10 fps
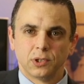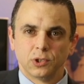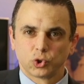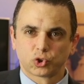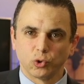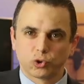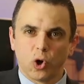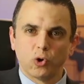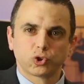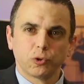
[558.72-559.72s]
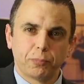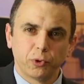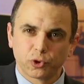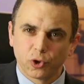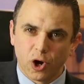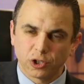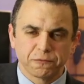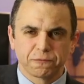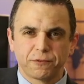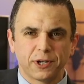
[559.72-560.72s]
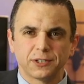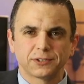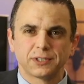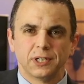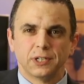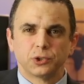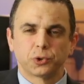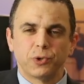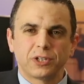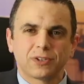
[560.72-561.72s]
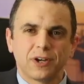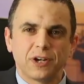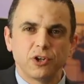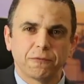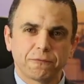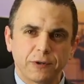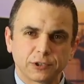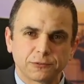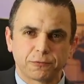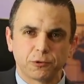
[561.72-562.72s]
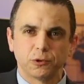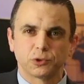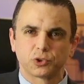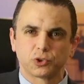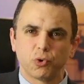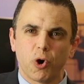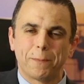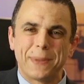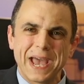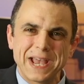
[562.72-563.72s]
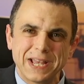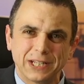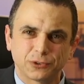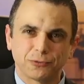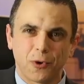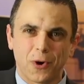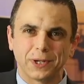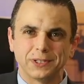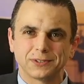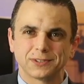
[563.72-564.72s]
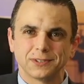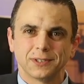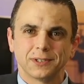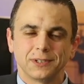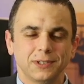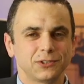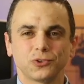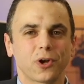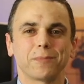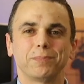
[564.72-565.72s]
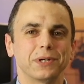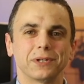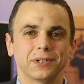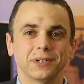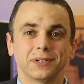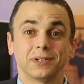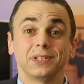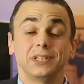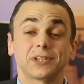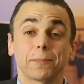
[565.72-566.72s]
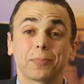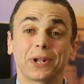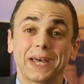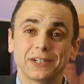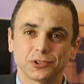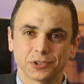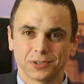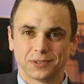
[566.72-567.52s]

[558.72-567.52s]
So those who put God first, to return your first fruits, to obey His voice, is not a burden. It's a pleasure.